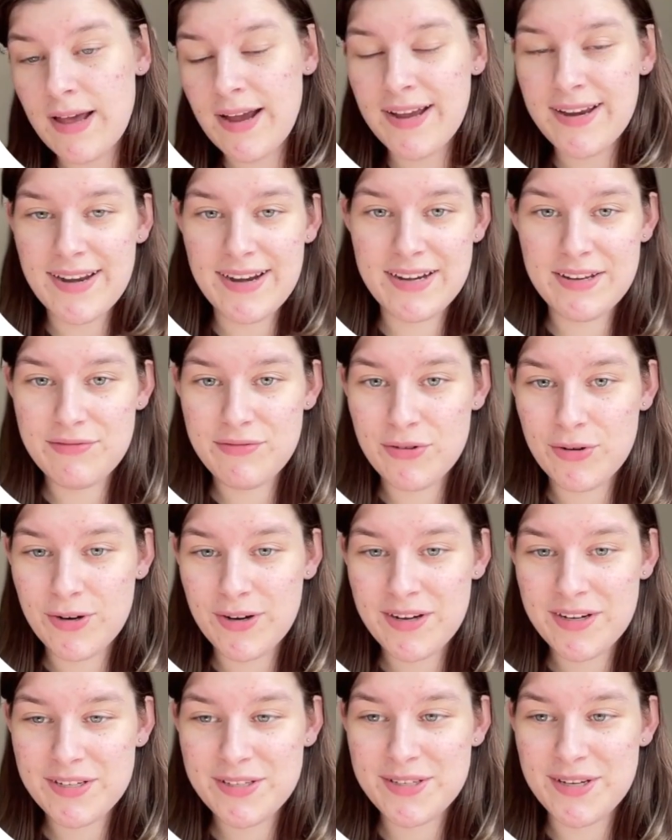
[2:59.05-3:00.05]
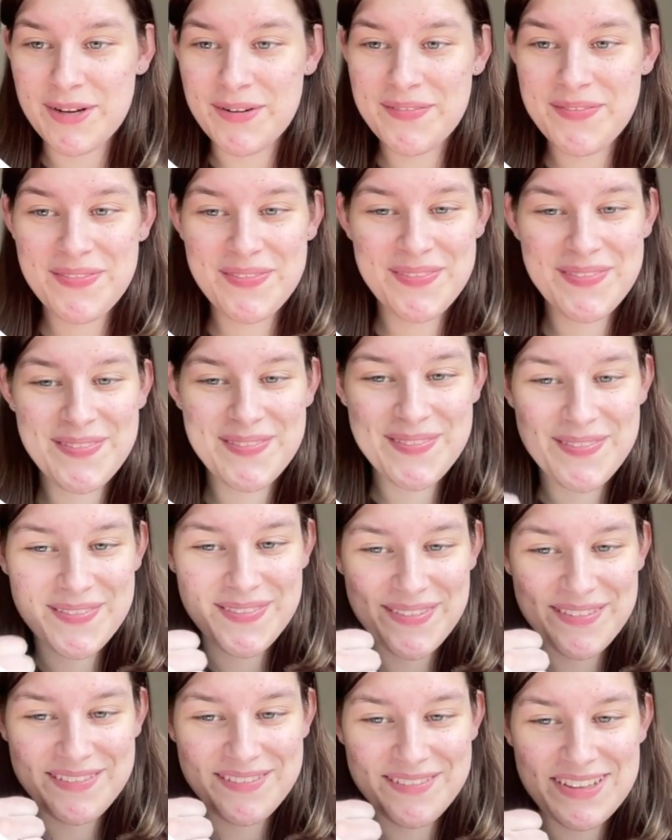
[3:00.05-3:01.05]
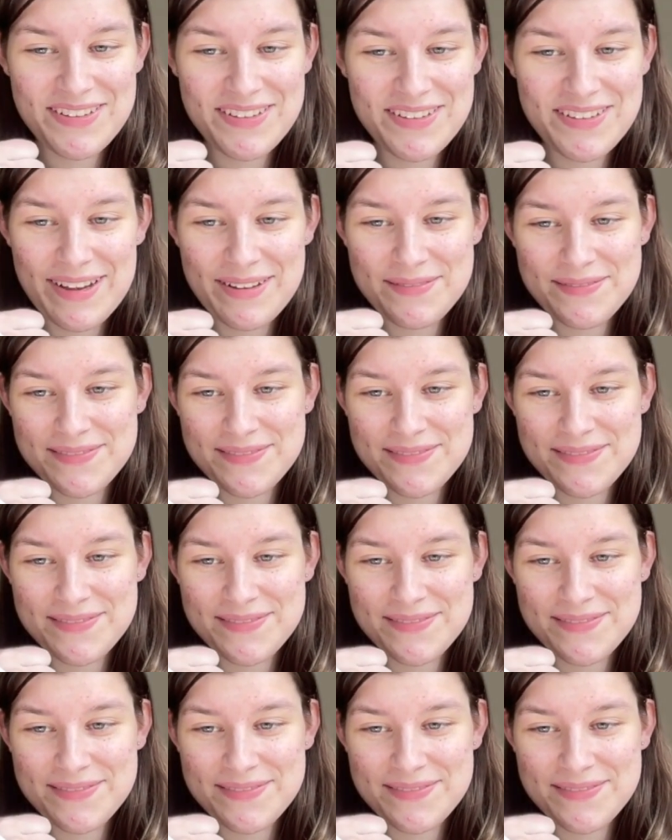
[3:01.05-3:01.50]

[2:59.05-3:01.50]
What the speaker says: I had 94. So we love that.